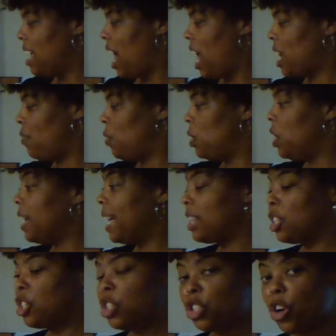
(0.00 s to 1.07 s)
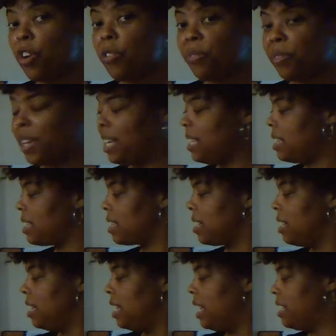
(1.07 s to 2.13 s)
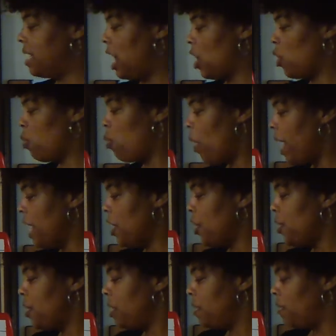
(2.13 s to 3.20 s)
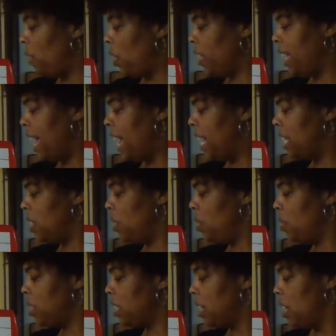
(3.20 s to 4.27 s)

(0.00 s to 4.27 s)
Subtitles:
And if you look at the surface, it's got craters, volcanoes,